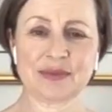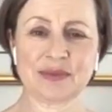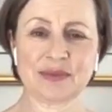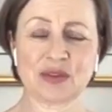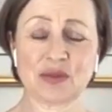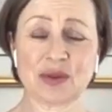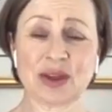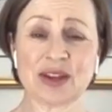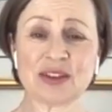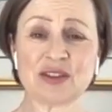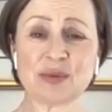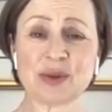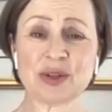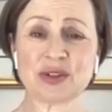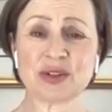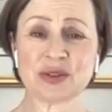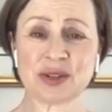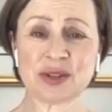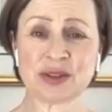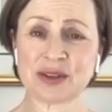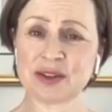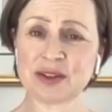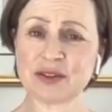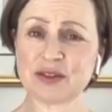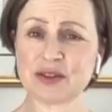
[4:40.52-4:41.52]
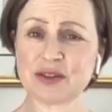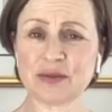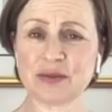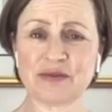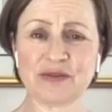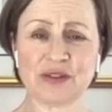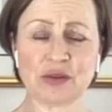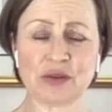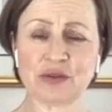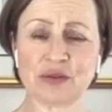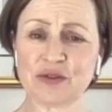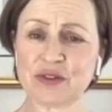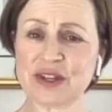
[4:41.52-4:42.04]
So as we're doing this,
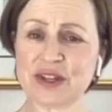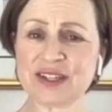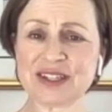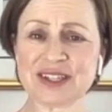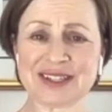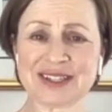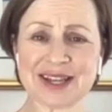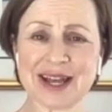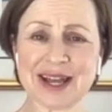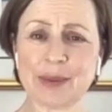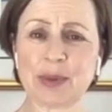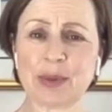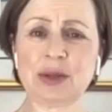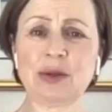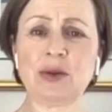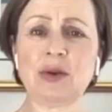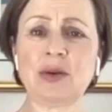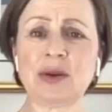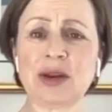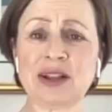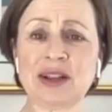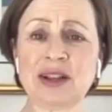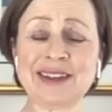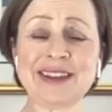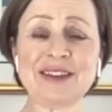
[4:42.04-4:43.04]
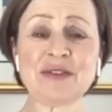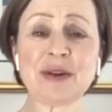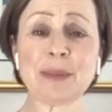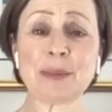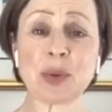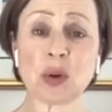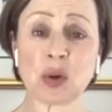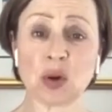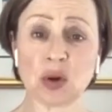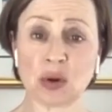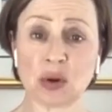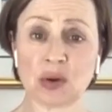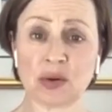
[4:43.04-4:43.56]
feel free to tap along. I'll leave a
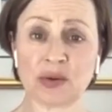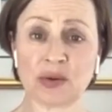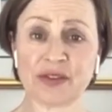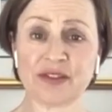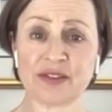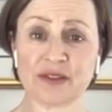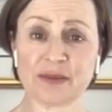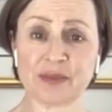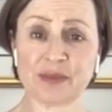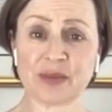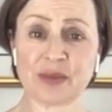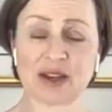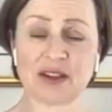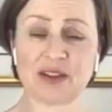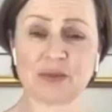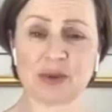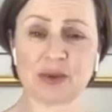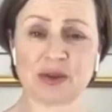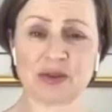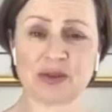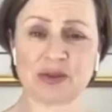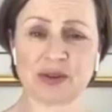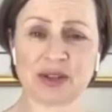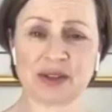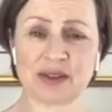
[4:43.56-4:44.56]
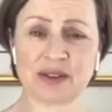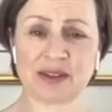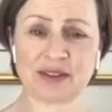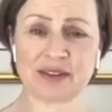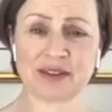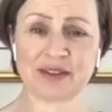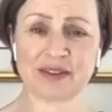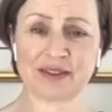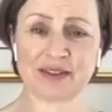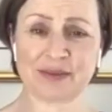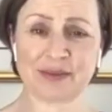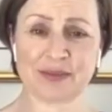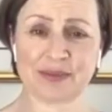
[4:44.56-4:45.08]
pause as we're doing
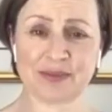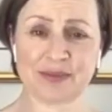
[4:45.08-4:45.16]
this.